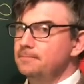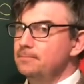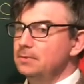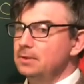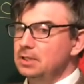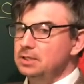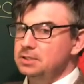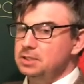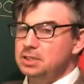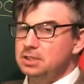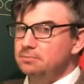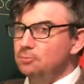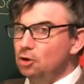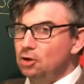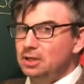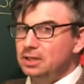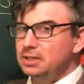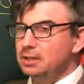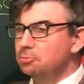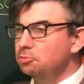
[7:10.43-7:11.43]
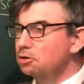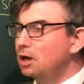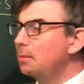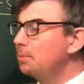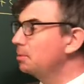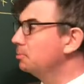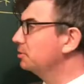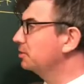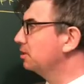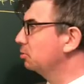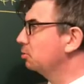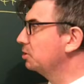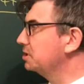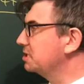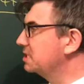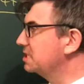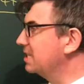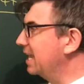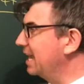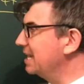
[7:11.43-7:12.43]
There's a small little problem with the word
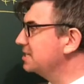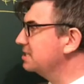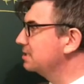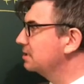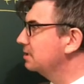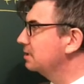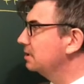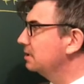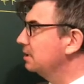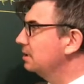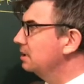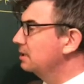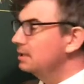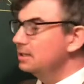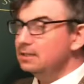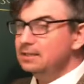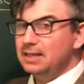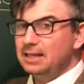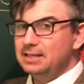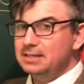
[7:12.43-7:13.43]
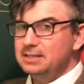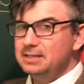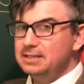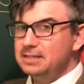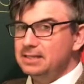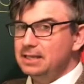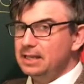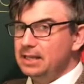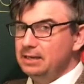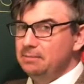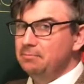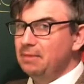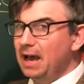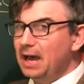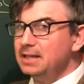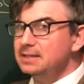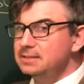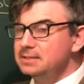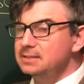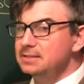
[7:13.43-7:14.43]
set, that in
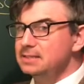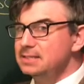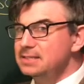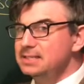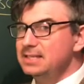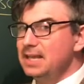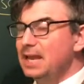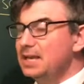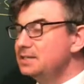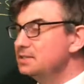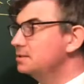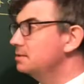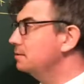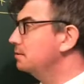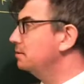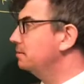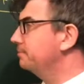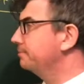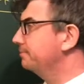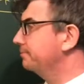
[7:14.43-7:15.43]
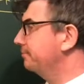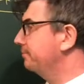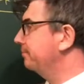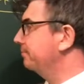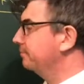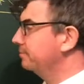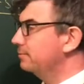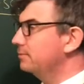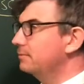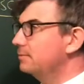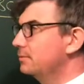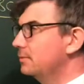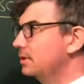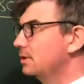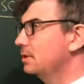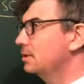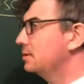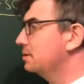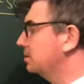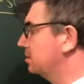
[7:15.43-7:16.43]
maths a set,
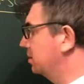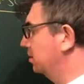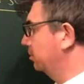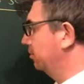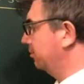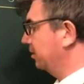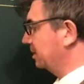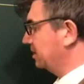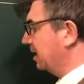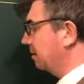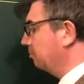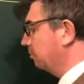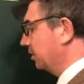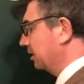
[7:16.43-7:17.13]
so for example